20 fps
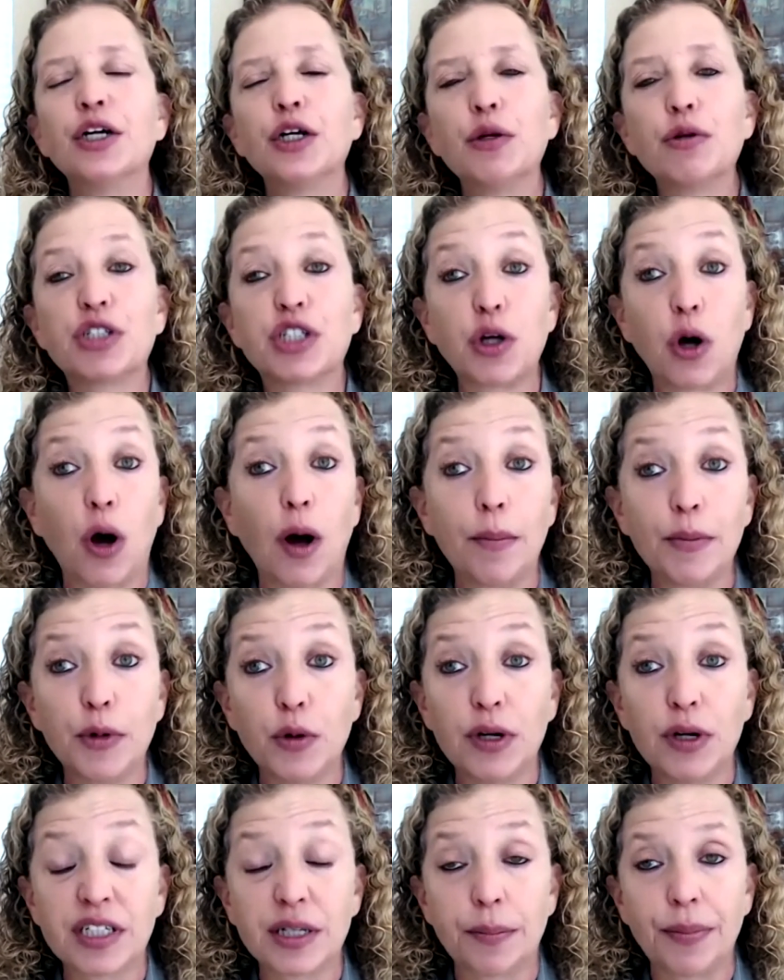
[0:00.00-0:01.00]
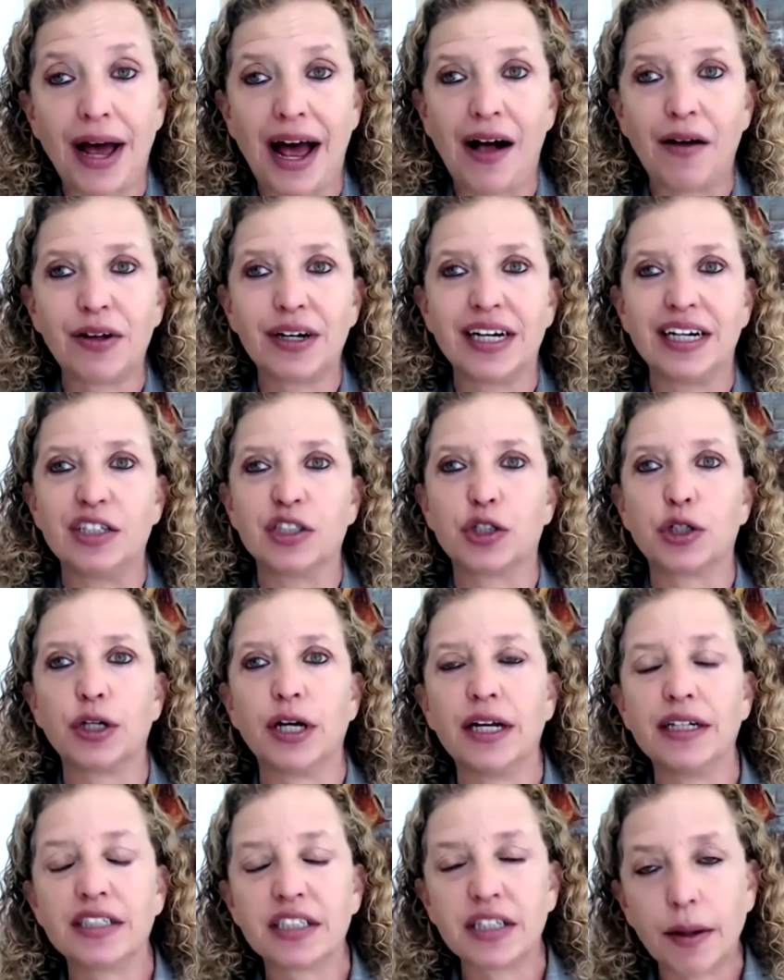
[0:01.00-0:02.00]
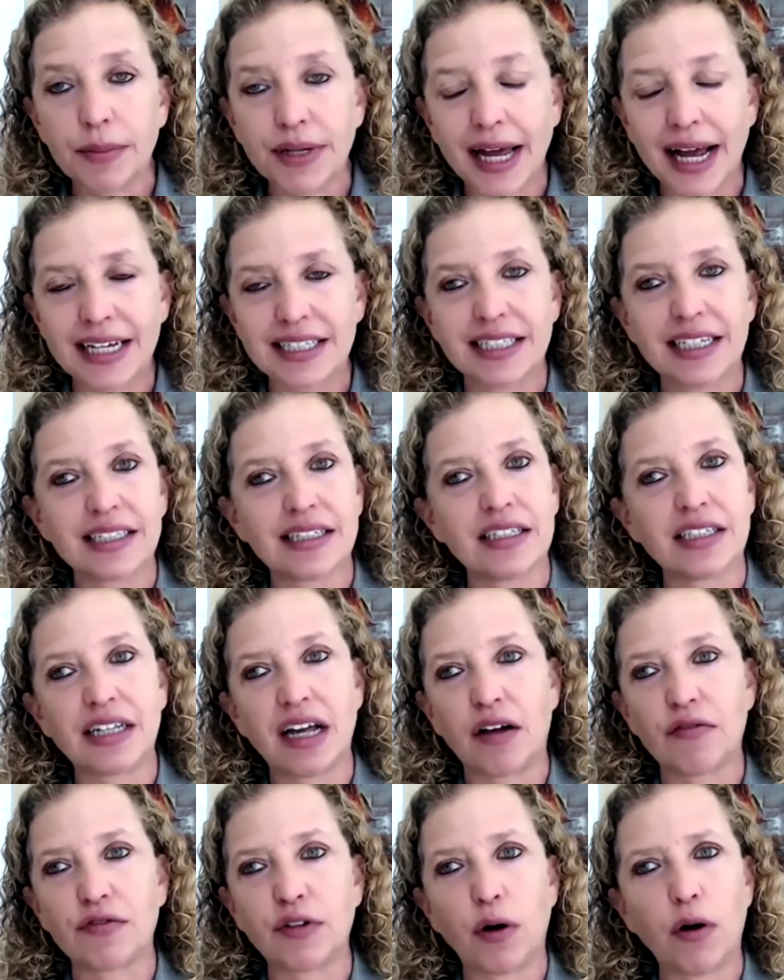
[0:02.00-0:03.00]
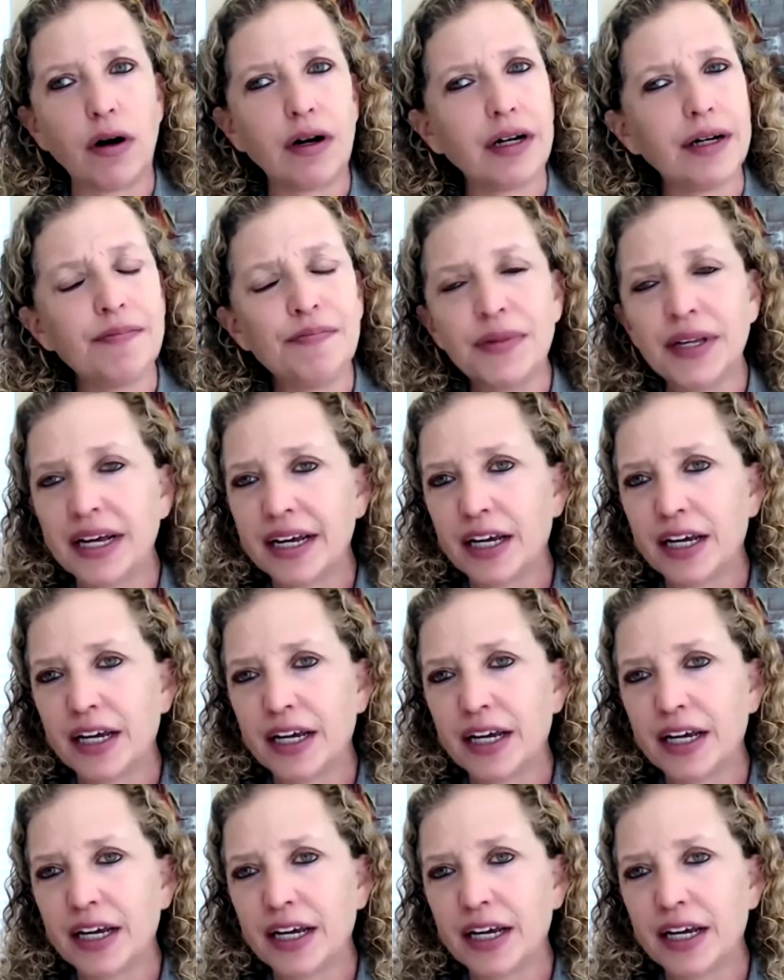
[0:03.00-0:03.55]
You saw municipalities, in some cases in South Florida,